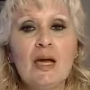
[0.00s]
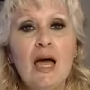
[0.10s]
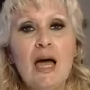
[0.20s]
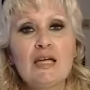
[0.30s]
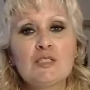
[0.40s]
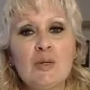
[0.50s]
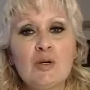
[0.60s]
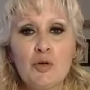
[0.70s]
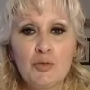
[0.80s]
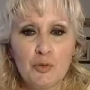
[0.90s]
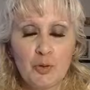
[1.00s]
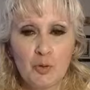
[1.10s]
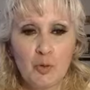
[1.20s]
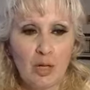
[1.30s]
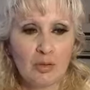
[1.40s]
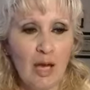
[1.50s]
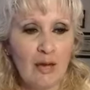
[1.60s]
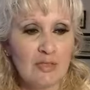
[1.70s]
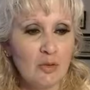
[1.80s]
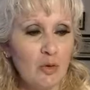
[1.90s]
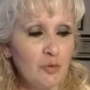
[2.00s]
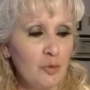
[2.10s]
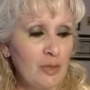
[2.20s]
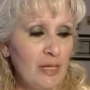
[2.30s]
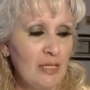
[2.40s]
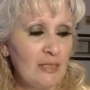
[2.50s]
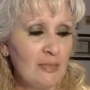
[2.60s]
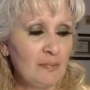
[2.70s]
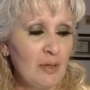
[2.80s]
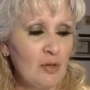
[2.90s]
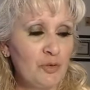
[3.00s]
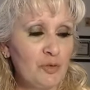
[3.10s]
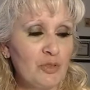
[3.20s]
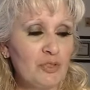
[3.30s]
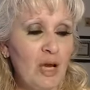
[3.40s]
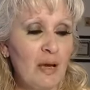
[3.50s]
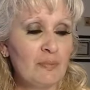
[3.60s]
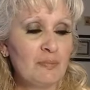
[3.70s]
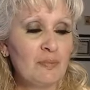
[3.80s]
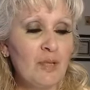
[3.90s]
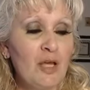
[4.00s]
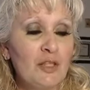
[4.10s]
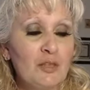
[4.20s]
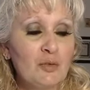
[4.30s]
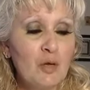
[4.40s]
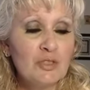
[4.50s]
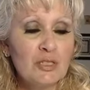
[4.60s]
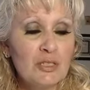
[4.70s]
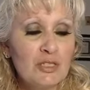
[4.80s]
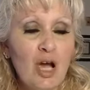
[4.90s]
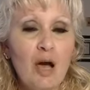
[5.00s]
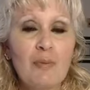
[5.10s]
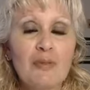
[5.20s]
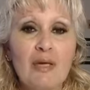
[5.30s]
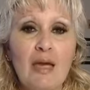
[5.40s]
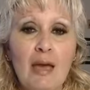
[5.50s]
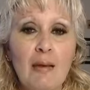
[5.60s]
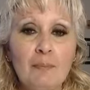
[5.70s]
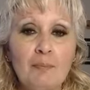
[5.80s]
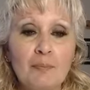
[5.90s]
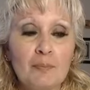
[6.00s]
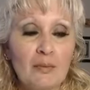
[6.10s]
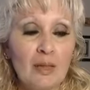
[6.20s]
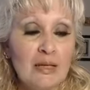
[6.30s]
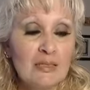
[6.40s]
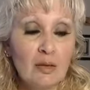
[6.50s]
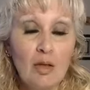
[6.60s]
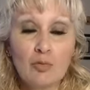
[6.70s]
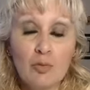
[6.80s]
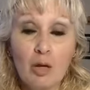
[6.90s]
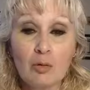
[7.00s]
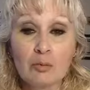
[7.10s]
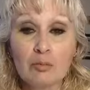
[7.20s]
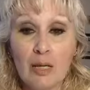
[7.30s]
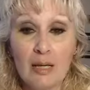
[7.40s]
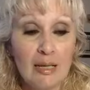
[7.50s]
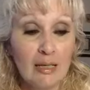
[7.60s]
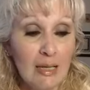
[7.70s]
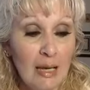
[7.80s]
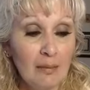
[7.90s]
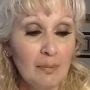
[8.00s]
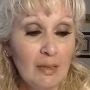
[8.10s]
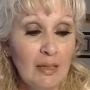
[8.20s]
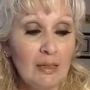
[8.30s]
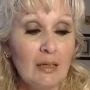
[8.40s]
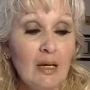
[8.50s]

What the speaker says: as we go through our lives and go through our days and go through our time, the road to the top of the game is a long road. And it can be